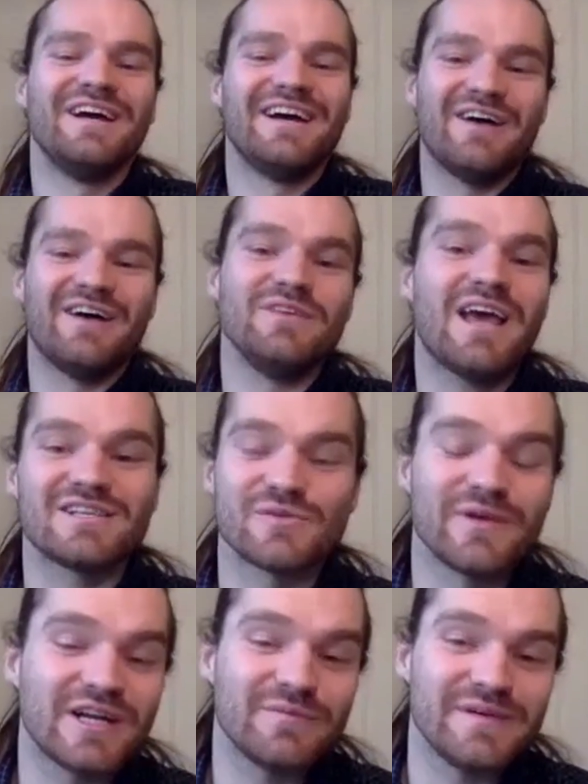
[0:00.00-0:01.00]
Um, yes, yeah, so
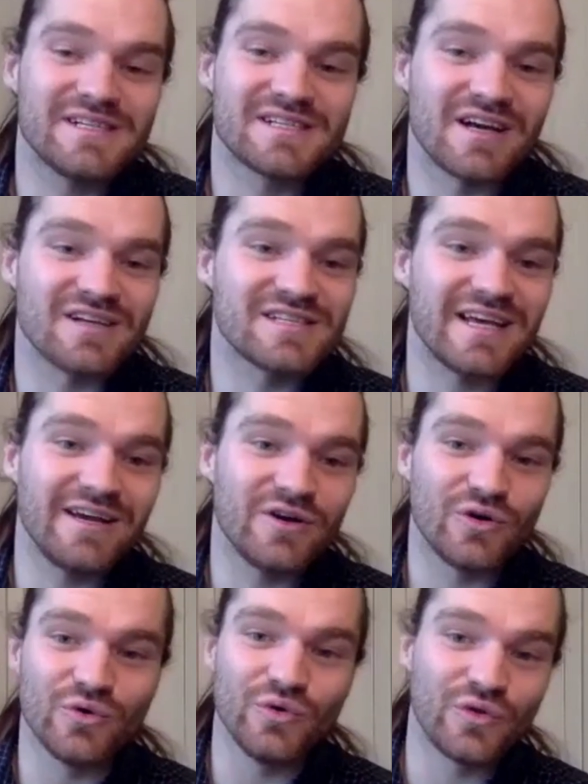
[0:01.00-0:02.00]
we're going to be discussing
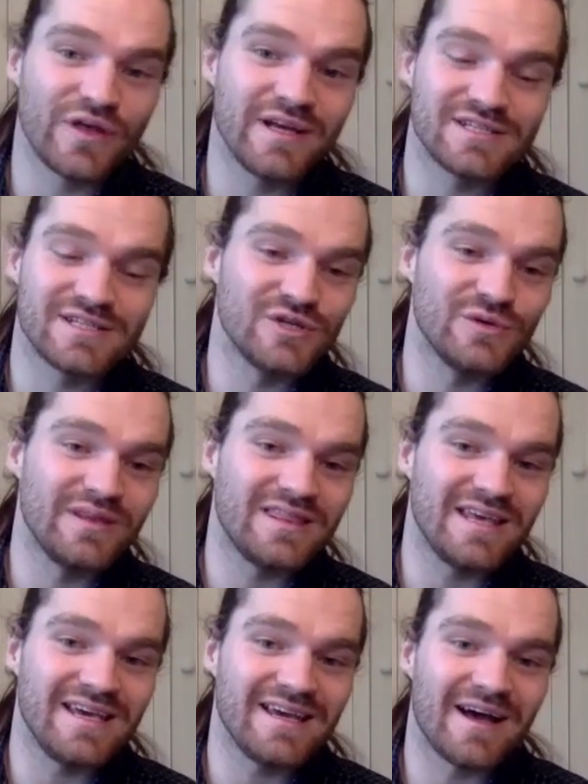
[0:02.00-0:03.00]
all things to do with
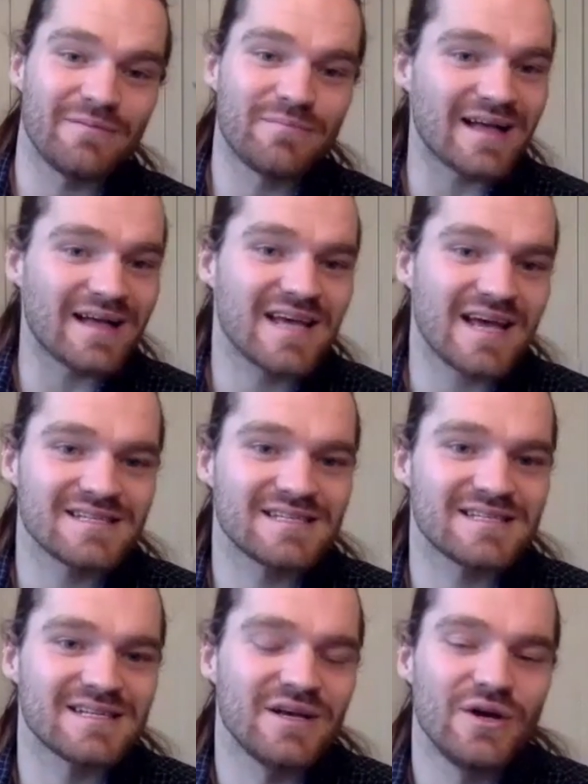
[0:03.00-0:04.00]
the uh, P A T
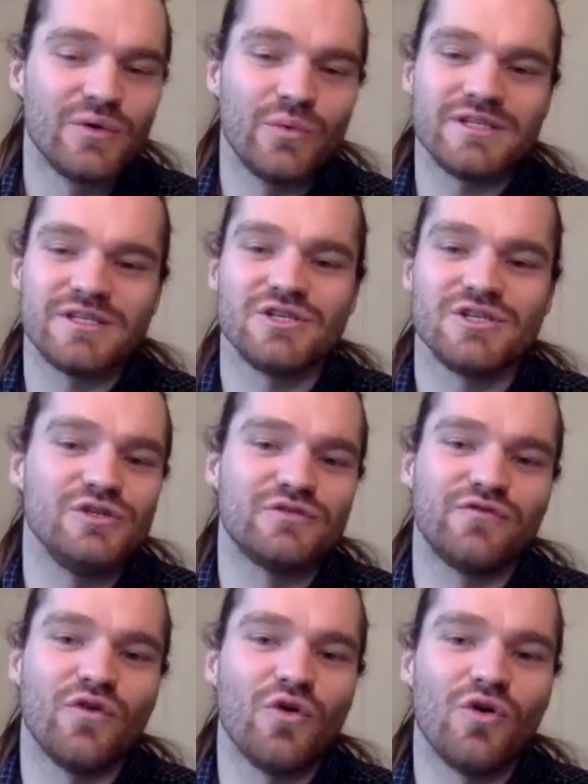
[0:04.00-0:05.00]
test, which is
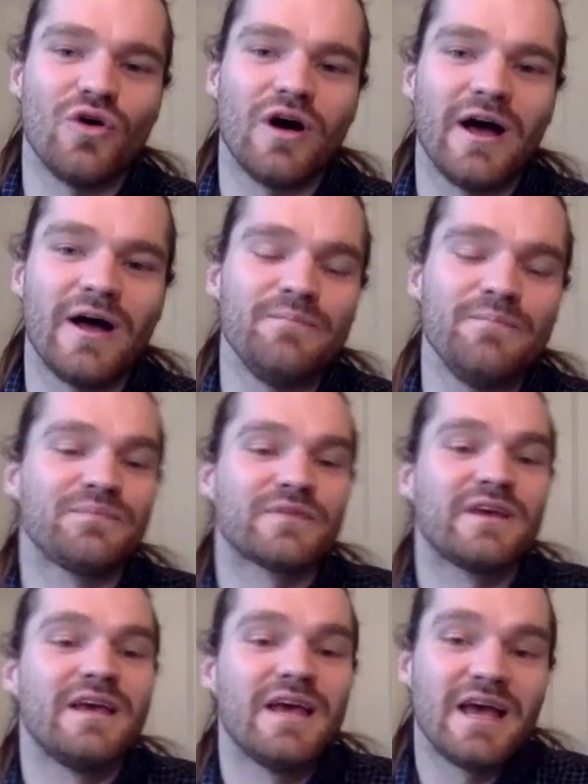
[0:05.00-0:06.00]
used for um,
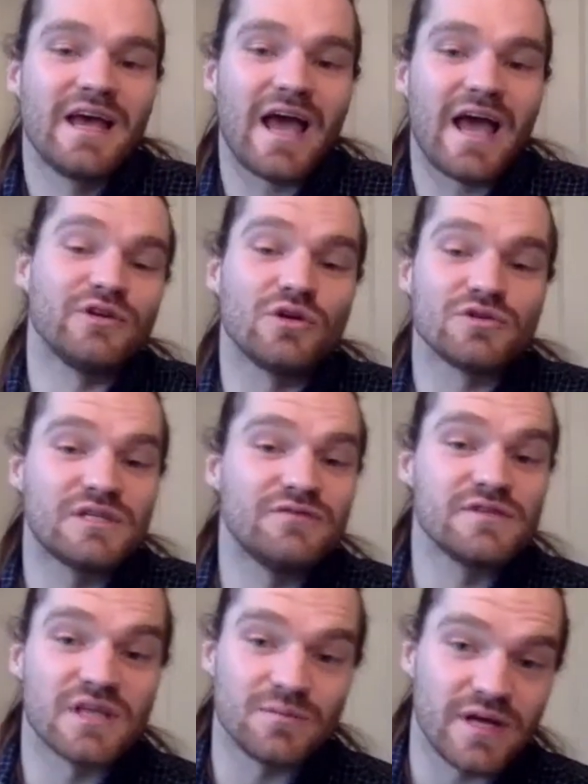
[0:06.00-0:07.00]
entering lots of
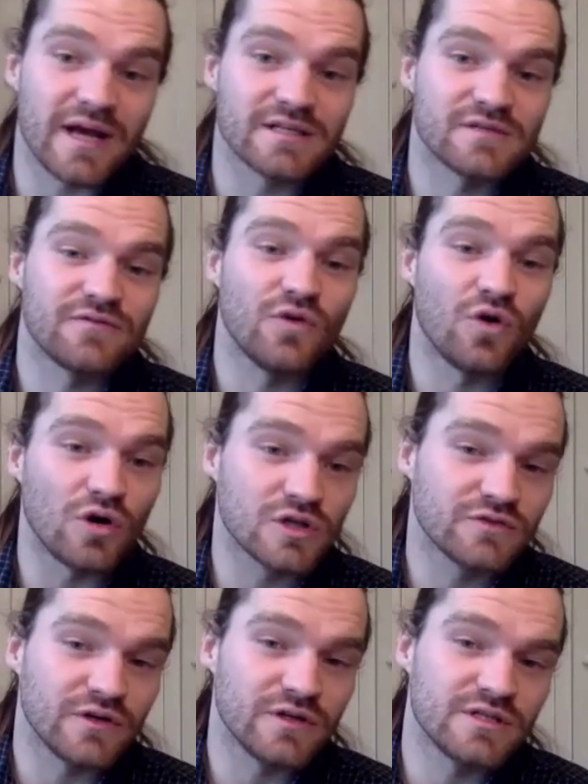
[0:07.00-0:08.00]
different subjects for
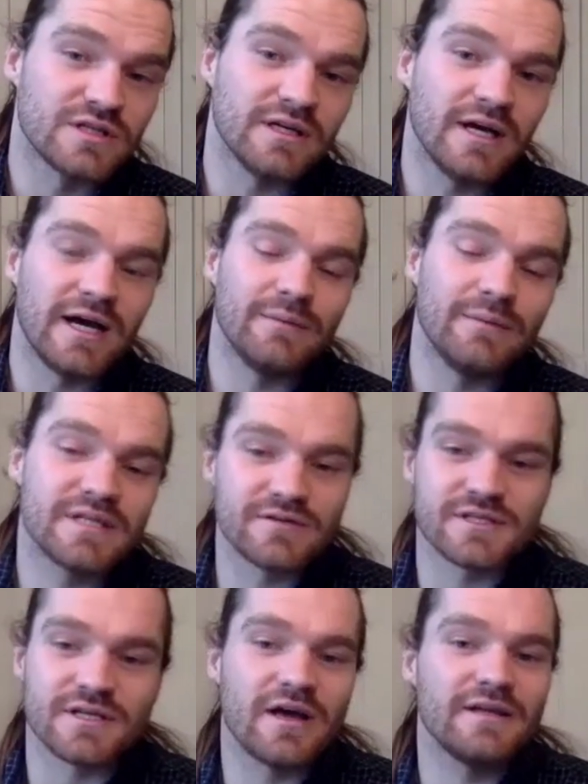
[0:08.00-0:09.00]
Oxford, uh, material
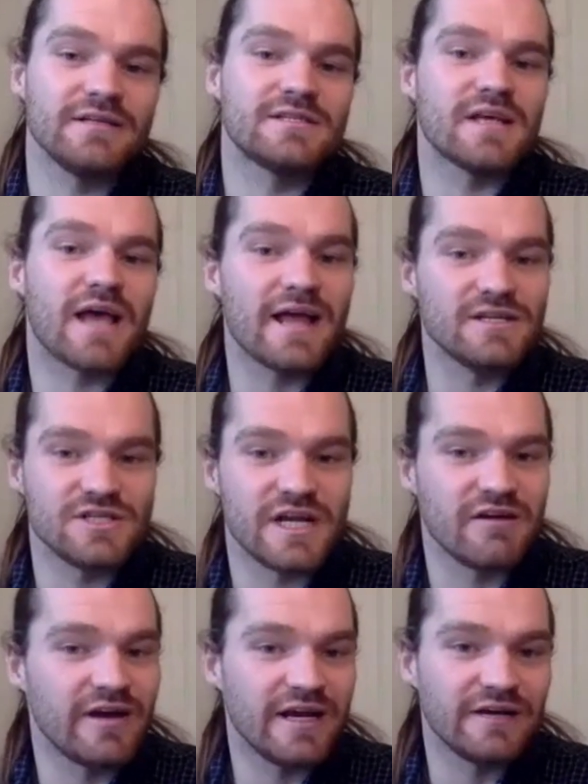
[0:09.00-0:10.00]
science,
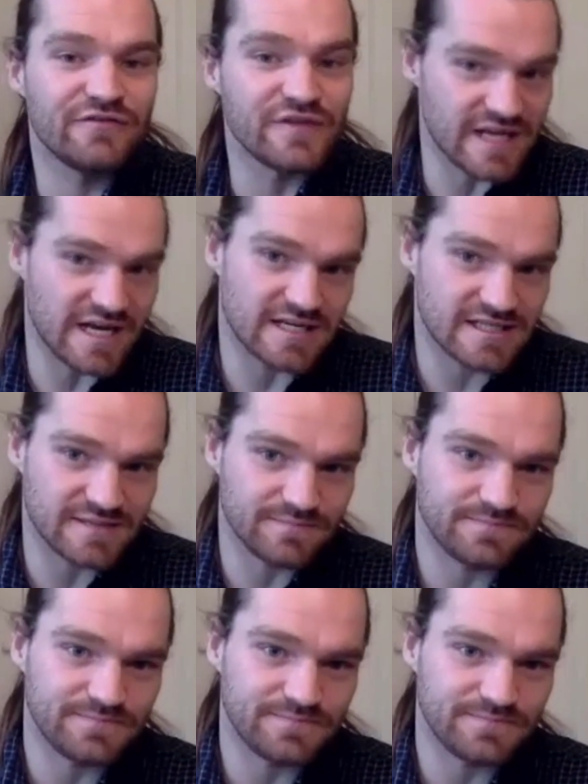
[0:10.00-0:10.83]
engineering, physics.